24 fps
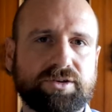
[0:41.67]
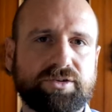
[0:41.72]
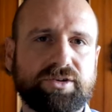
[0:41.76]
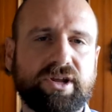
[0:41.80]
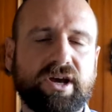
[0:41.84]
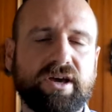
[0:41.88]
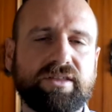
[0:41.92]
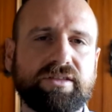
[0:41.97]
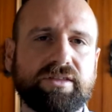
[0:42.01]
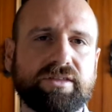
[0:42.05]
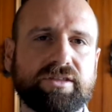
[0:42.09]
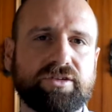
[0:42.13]
So
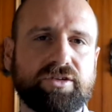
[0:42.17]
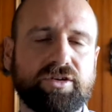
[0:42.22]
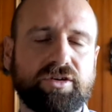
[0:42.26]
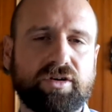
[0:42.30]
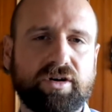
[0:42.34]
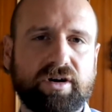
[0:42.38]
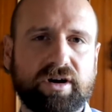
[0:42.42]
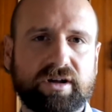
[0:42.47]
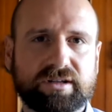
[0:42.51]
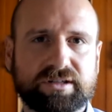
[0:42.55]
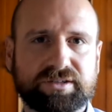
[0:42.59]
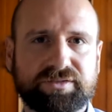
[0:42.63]
now that the new
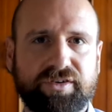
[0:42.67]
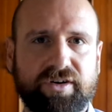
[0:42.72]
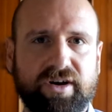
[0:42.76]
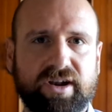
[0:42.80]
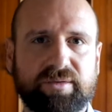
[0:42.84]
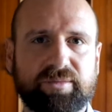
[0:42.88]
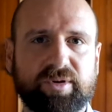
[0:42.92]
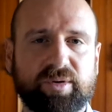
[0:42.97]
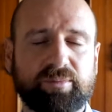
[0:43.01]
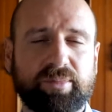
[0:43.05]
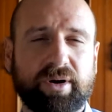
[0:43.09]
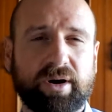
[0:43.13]
guide has
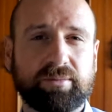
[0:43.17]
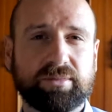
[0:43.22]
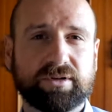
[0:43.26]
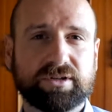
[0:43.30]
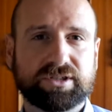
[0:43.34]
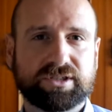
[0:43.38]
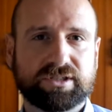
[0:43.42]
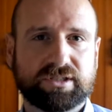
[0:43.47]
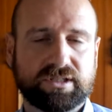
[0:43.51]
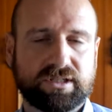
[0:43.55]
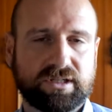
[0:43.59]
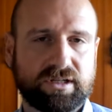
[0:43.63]
finally been
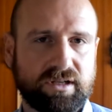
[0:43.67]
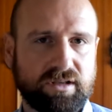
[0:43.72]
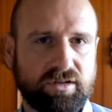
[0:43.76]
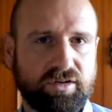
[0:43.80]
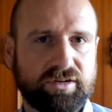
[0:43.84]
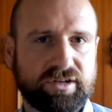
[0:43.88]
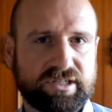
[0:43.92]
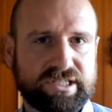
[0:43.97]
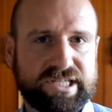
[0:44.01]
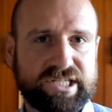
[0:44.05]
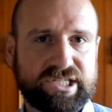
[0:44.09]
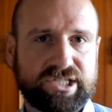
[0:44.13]
published, a
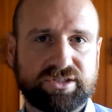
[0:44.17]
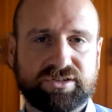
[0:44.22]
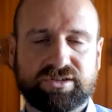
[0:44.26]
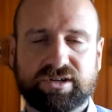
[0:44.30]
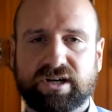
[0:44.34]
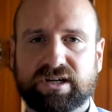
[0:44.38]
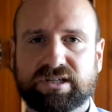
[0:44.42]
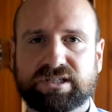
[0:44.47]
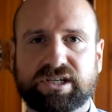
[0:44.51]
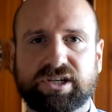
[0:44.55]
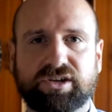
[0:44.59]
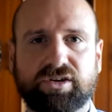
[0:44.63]
lot of teachers
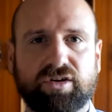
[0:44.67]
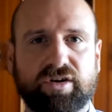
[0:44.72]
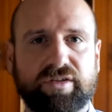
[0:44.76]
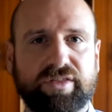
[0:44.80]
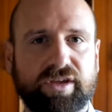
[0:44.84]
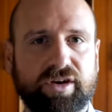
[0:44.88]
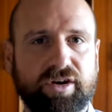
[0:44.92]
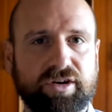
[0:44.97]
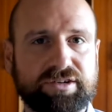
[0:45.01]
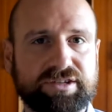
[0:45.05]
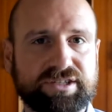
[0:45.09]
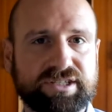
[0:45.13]
are asking on
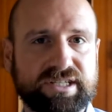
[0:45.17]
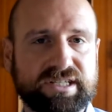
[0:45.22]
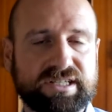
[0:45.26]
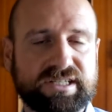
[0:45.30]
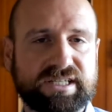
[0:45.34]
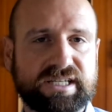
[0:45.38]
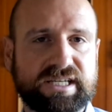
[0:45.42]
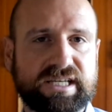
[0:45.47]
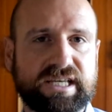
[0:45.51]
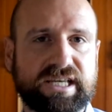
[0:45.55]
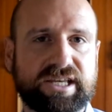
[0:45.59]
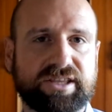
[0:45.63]
the
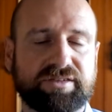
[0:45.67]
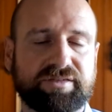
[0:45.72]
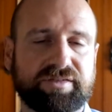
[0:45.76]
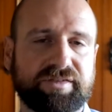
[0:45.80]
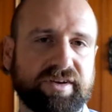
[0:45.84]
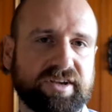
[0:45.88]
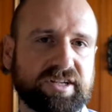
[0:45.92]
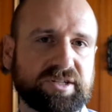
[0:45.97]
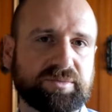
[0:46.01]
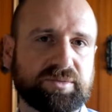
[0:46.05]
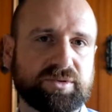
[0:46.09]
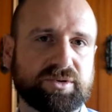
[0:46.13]
OCC and the
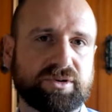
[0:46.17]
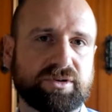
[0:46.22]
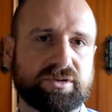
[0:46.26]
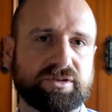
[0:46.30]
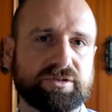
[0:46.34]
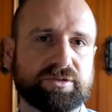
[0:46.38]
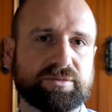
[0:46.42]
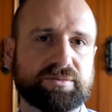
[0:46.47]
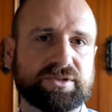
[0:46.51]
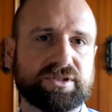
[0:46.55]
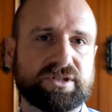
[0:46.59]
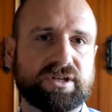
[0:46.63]
Facebook
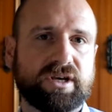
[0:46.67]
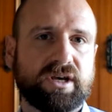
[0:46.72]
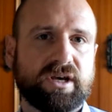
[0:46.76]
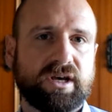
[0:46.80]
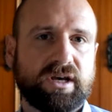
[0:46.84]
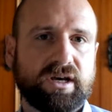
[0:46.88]
groups,